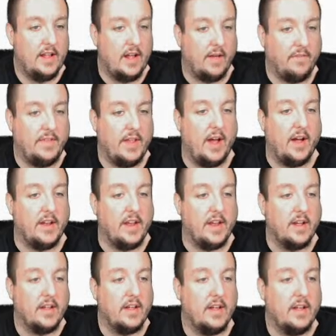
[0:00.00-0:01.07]
I'm telling you.
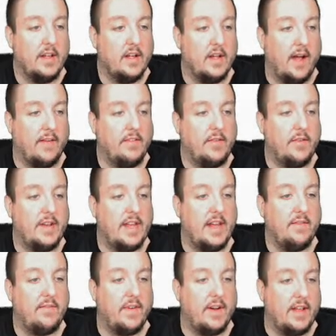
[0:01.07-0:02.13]
I'm going to
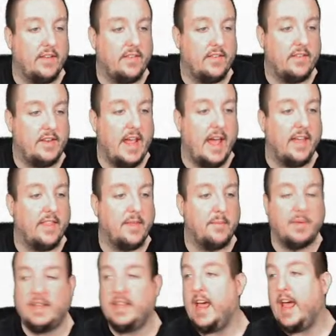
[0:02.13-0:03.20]
redeem for this. Yeah, the
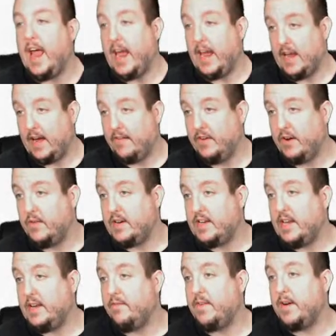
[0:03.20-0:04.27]
bidet. I'm going to
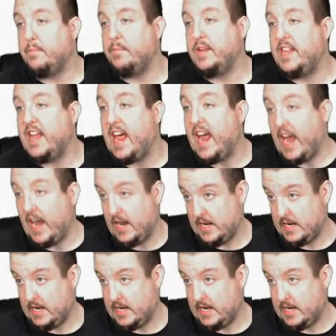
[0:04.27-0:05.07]
redeem for the bidet.